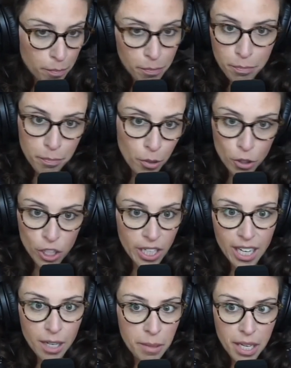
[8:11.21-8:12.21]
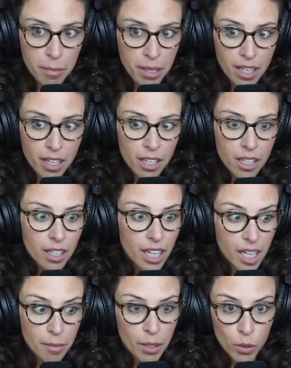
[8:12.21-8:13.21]
pushing out a baby
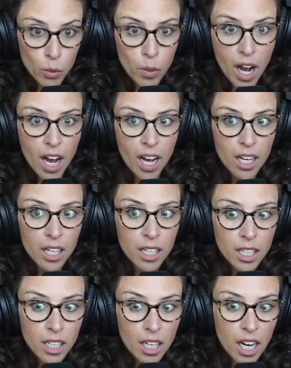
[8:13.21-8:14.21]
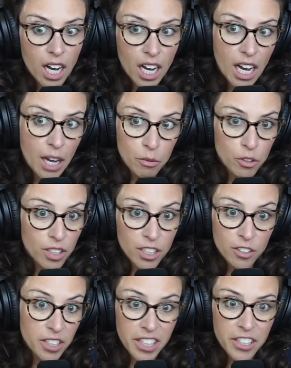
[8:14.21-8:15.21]
out of my hoo-ha, I was
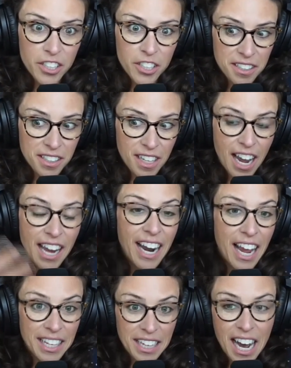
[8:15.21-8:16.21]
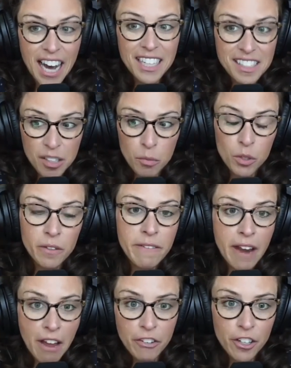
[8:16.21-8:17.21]
in tears. I honestly will
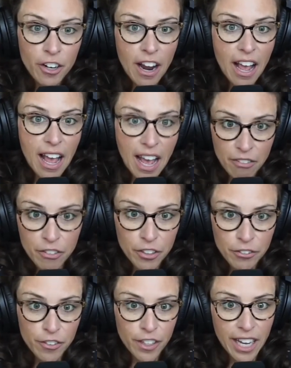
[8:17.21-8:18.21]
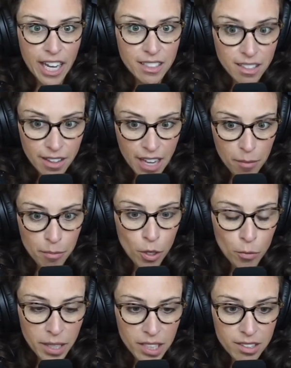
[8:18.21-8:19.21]
never, ever forget that
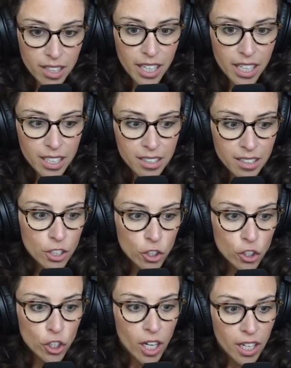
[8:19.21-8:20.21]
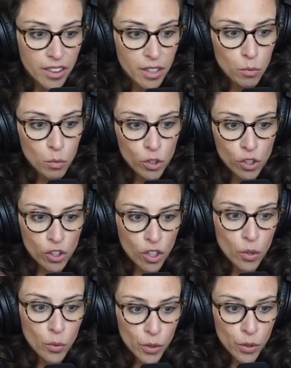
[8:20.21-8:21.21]
moment. And Jonathan was
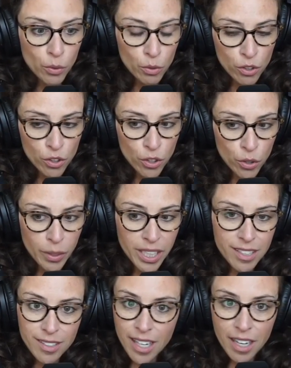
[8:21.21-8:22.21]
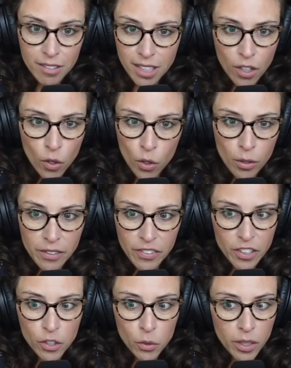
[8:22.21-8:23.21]
so used to, and it sounds like a
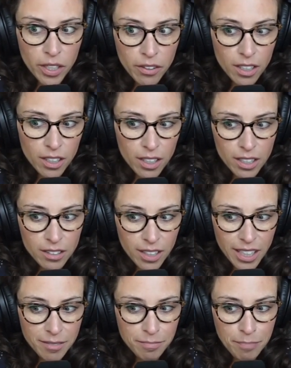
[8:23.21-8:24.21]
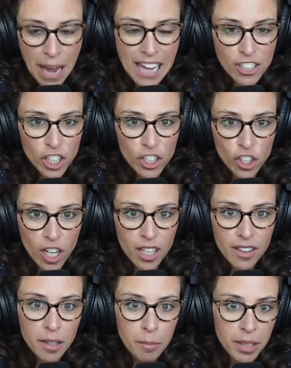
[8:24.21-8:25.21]
horrific story in like bashing
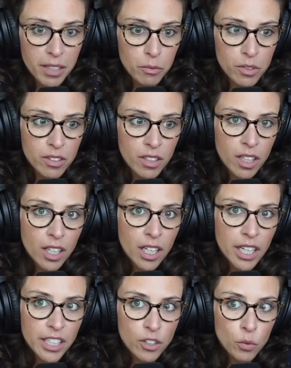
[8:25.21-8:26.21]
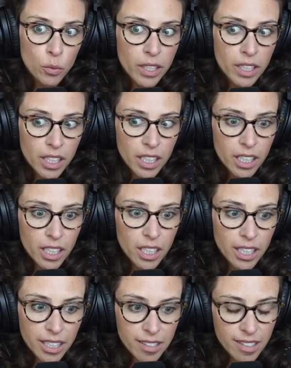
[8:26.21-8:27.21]
Jonathan, but it's really
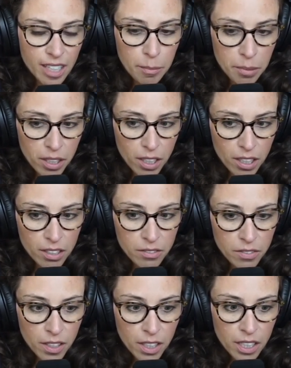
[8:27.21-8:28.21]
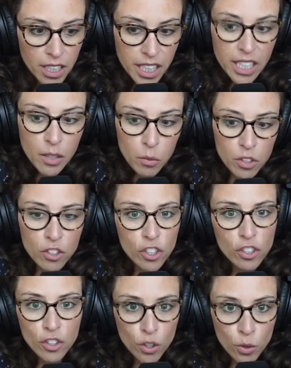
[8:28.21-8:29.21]
an example of he was
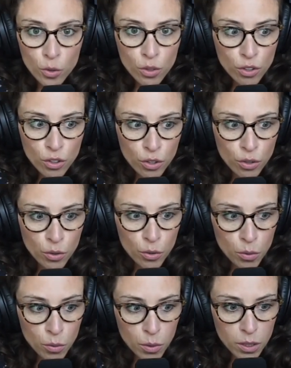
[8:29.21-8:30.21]
just used to